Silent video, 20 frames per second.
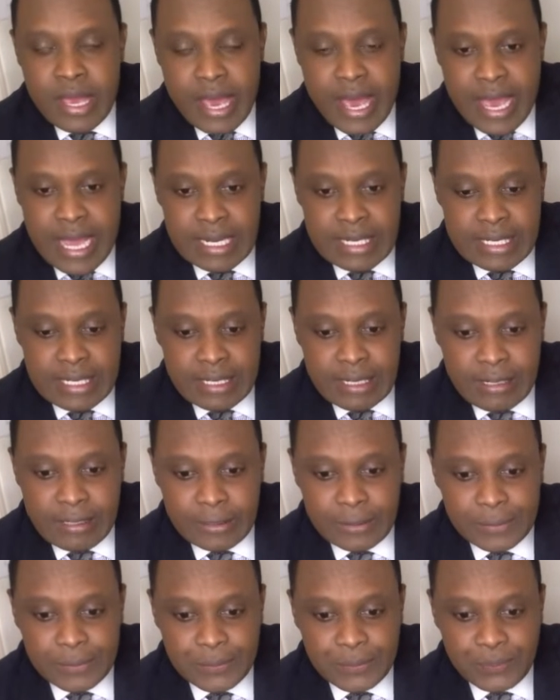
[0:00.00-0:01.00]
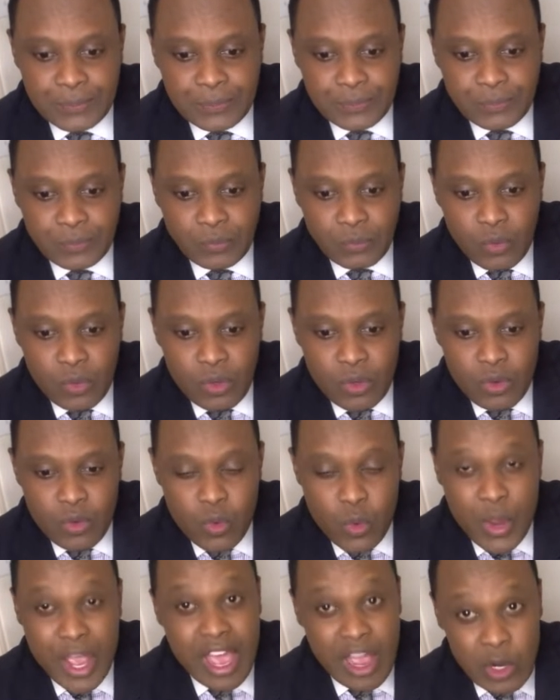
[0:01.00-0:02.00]
And
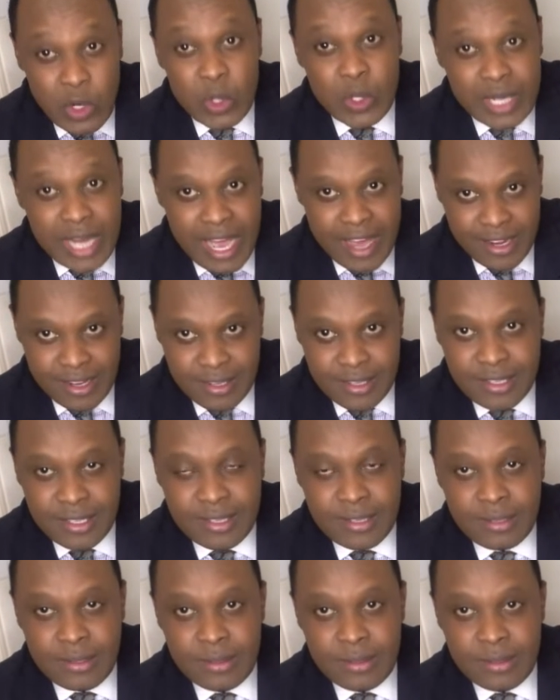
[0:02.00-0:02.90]
we are good at it.